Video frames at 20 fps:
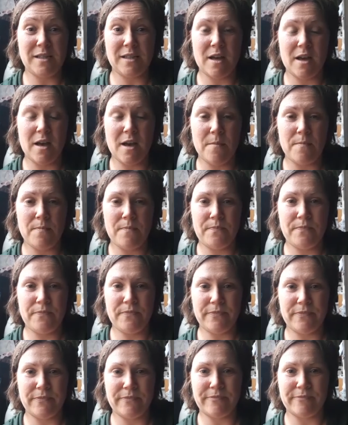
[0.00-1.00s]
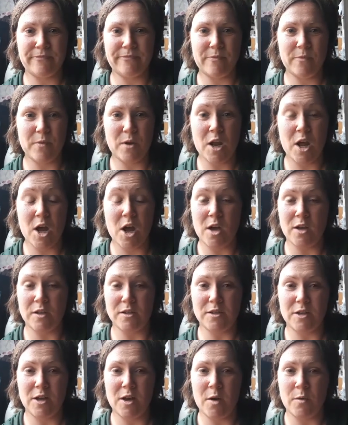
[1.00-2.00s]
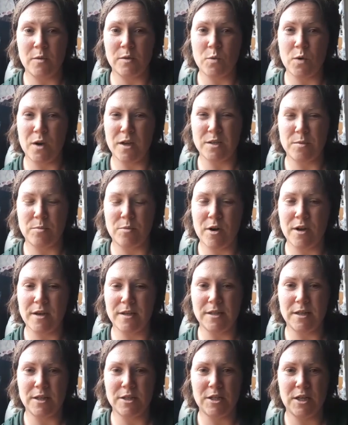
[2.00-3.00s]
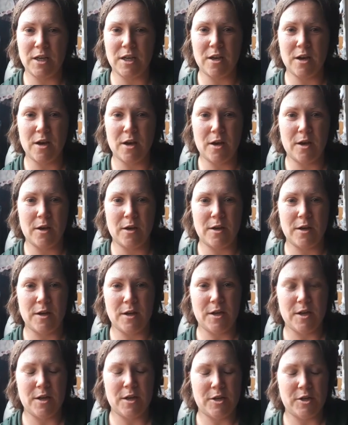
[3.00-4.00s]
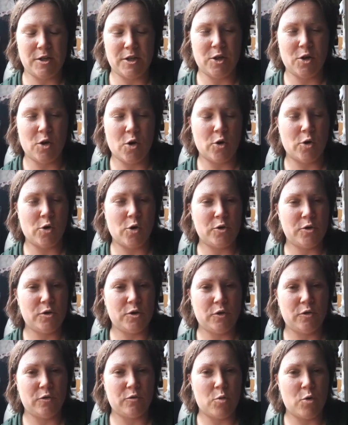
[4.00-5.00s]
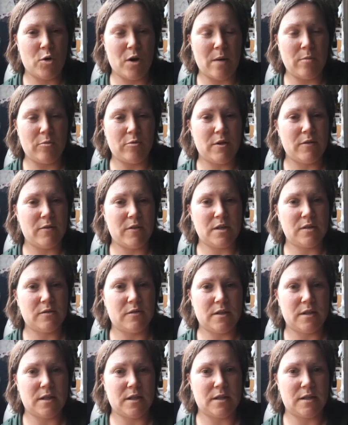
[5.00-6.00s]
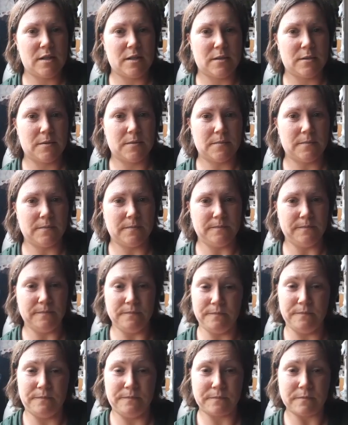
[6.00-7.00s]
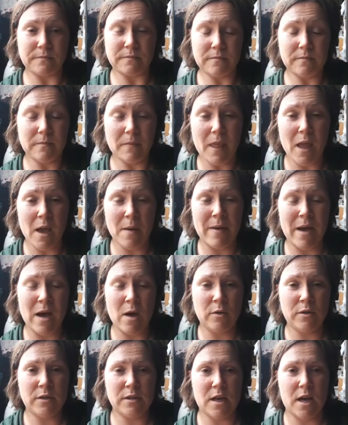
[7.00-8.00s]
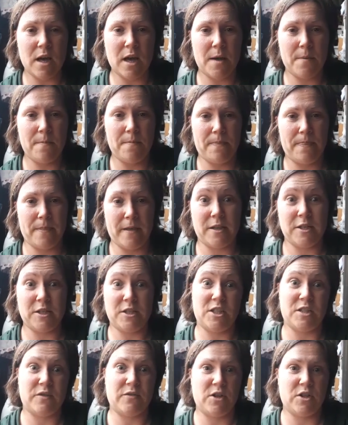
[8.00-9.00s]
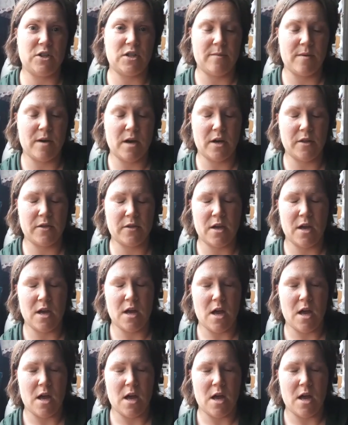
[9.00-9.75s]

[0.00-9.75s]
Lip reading: that when I asked her, I was quite surprised that she'd cottoned on to from all our previous visits about she just finished her bath,